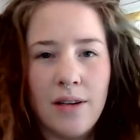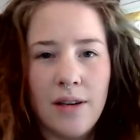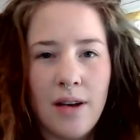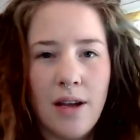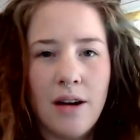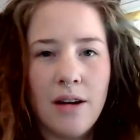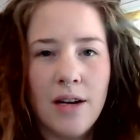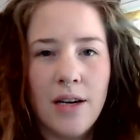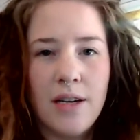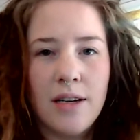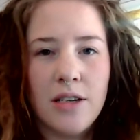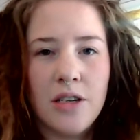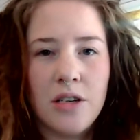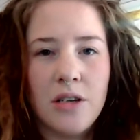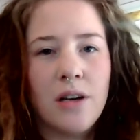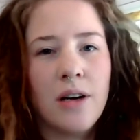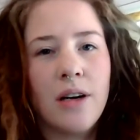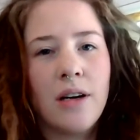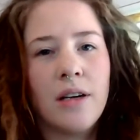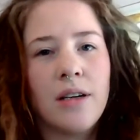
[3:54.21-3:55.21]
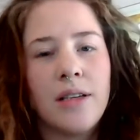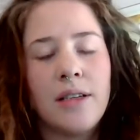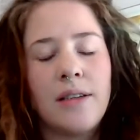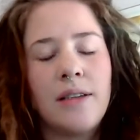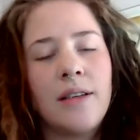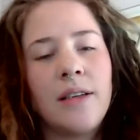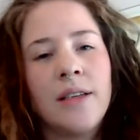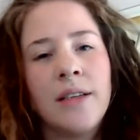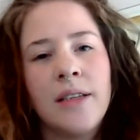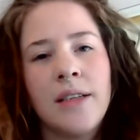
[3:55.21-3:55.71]
air conditioner
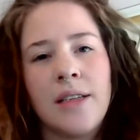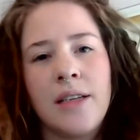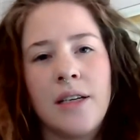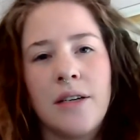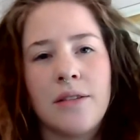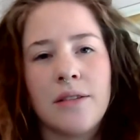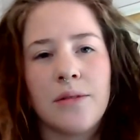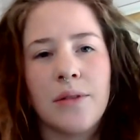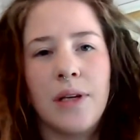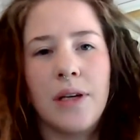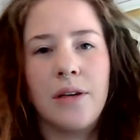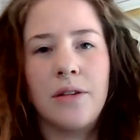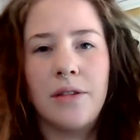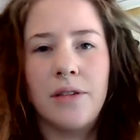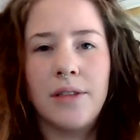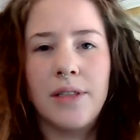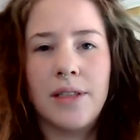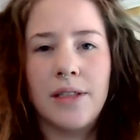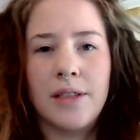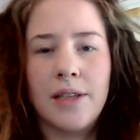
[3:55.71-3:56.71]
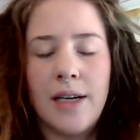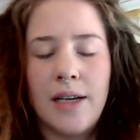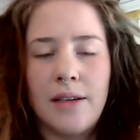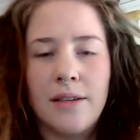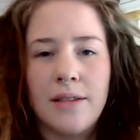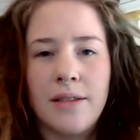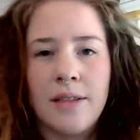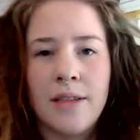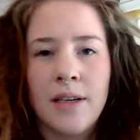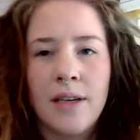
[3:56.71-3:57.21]
and it's really cold in your
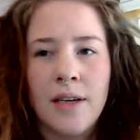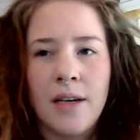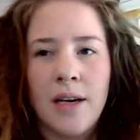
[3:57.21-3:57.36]
house.